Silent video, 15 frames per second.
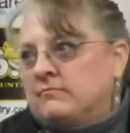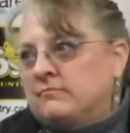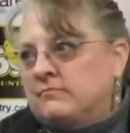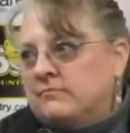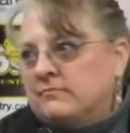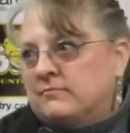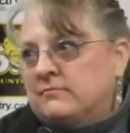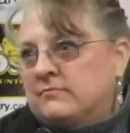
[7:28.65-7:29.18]

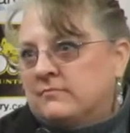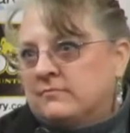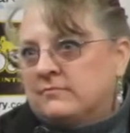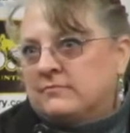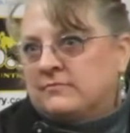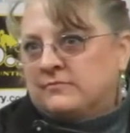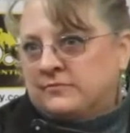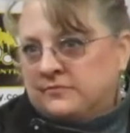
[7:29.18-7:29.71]

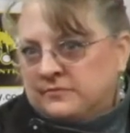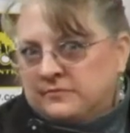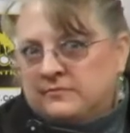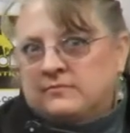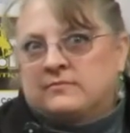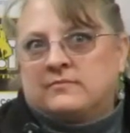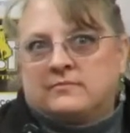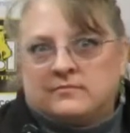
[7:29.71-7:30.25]

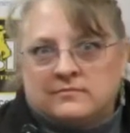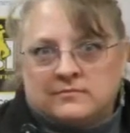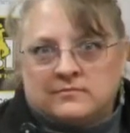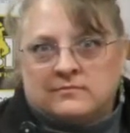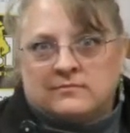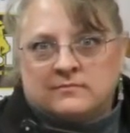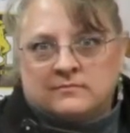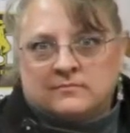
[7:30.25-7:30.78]

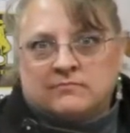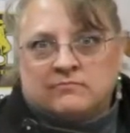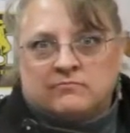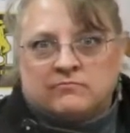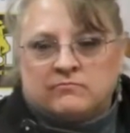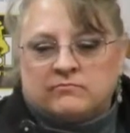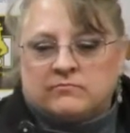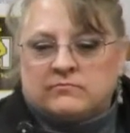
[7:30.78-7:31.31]

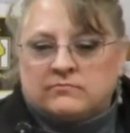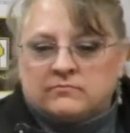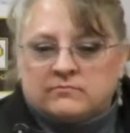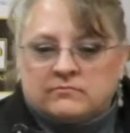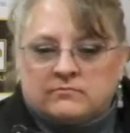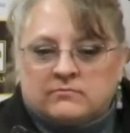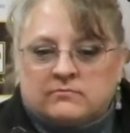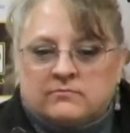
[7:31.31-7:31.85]

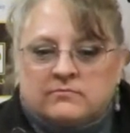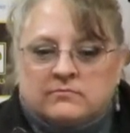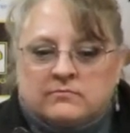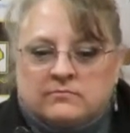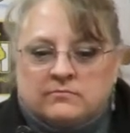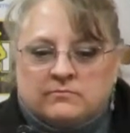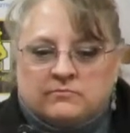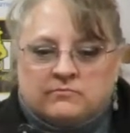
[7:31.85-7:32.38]

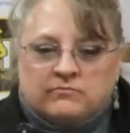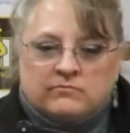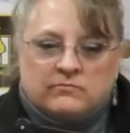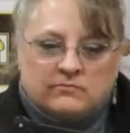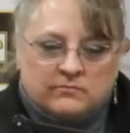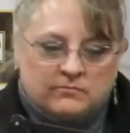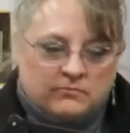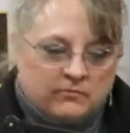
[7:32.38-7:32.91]

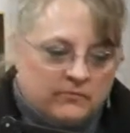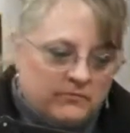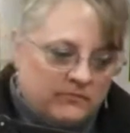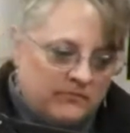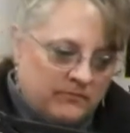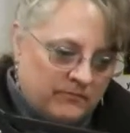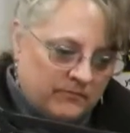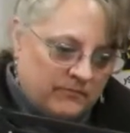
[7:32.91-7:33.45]
(not speaking)